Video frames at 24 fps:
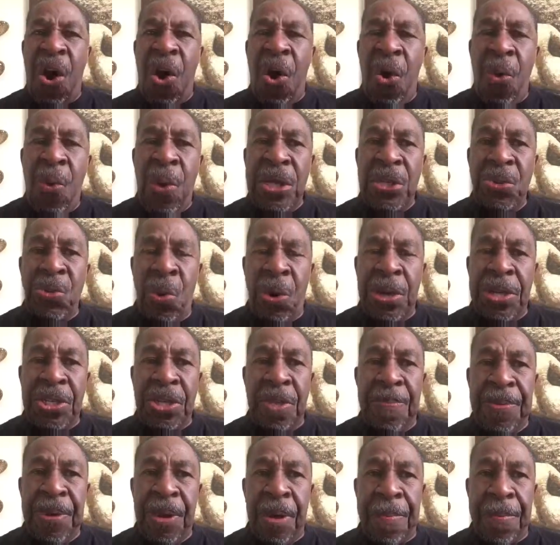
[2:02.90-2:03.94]
always wanted
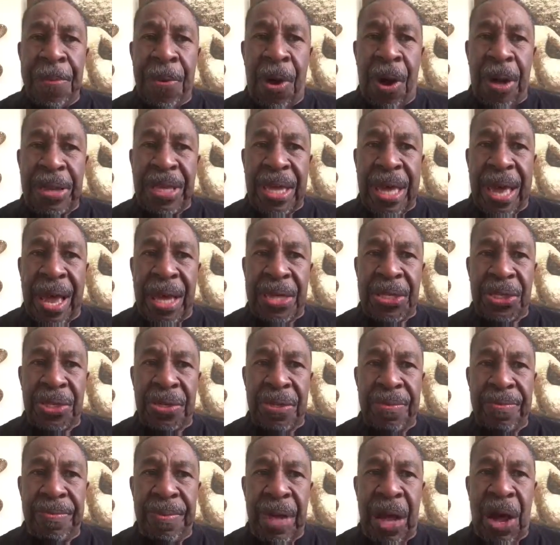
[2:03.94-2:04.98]
to be a
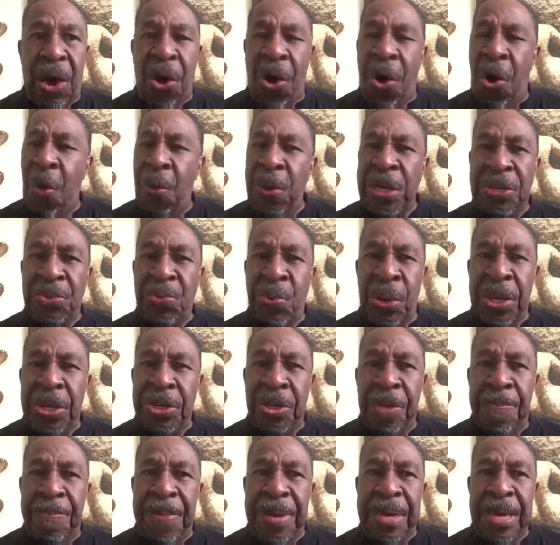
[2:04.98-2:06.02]
broadcaster. I always wanted
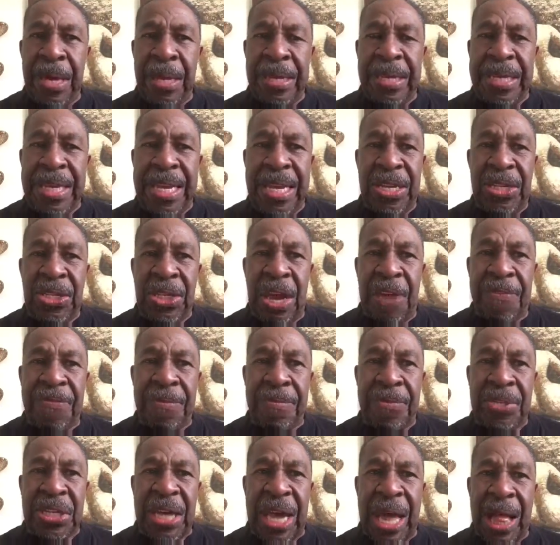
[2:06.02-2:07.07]
to be a DJ
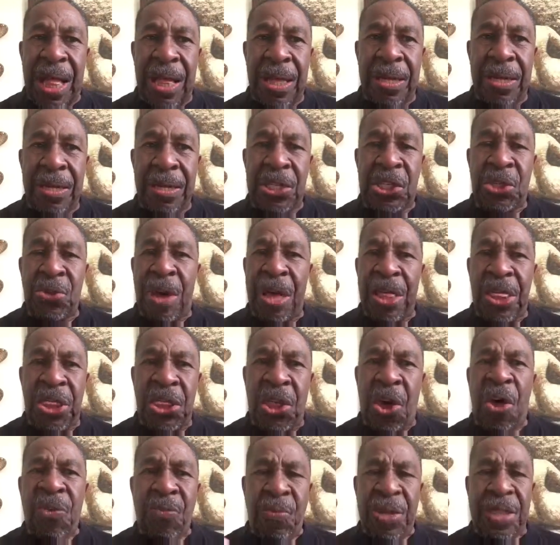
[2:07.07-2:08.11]
from childhood. So I
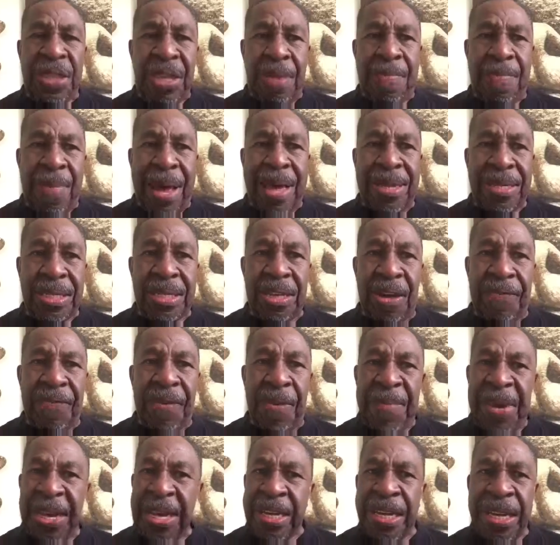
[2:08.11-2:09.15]
thought within myself,
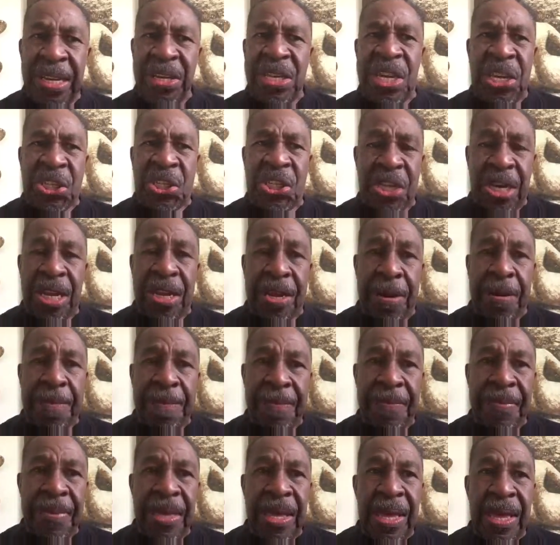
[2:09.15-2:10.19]
I'm in a condition here.
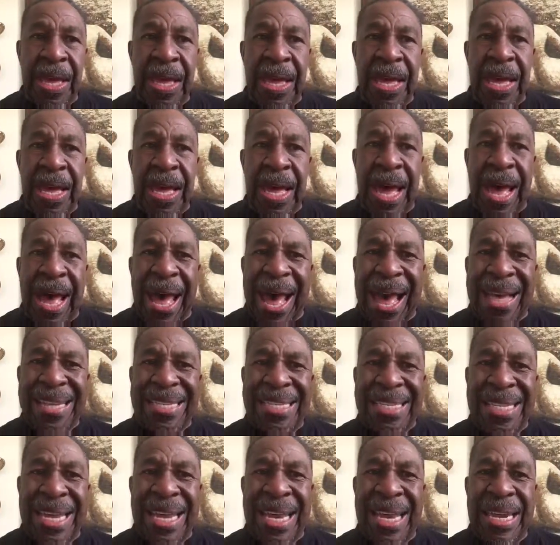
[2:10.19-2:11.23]
I
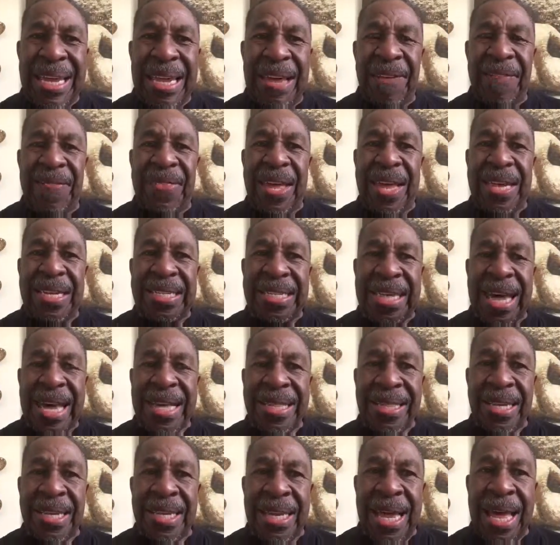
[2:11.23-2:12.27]
said, if they
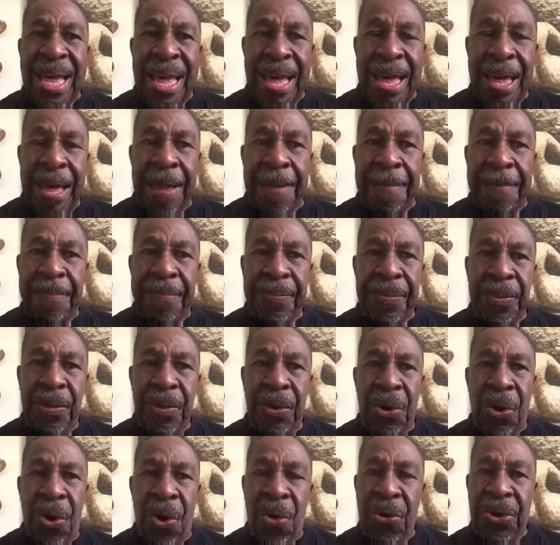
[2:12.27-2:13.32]
take the leg,
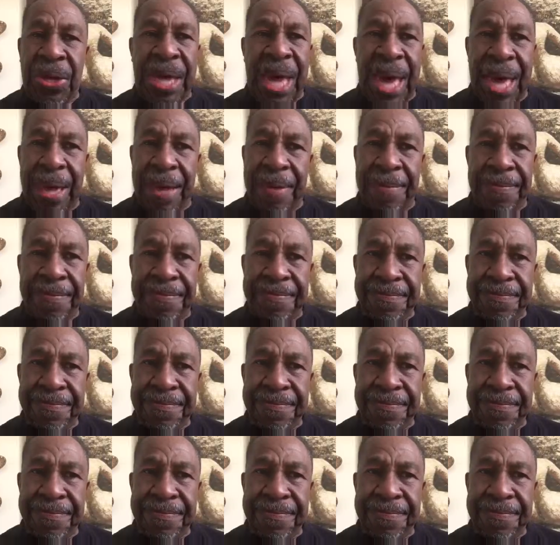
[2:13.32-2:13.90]
okay.